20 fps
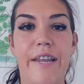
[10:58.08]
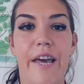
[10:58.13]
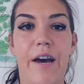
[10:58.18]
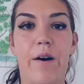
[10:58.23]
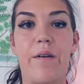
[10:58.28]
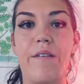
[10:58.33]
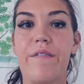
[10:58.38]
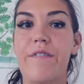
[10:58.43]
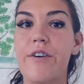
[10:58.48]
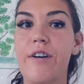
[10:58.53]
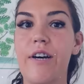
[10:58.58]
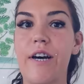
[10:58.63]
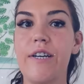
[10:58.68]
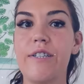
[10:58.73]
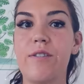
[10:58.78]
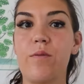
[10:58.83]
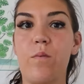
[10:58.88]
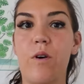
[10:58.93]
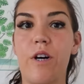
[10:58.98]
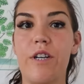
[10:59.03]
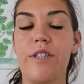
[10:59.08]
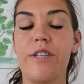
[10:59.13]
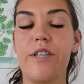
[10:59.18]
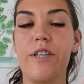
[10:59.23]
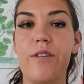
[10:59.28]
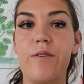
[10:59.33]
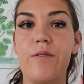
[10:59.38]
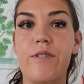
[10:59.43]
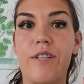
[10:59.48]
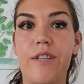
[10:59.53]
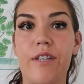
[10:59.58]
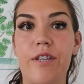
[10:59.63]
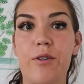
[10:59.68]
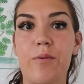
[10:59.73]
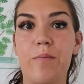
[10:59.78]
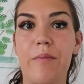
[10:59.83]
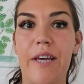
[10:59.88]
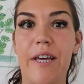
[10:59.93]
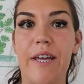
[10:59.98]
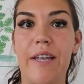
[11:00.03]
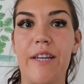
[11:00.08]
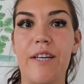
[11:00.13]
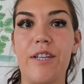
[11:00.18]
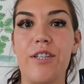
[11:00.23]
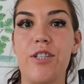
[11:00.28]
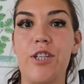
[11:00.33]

Now, if you guys want to use Lumen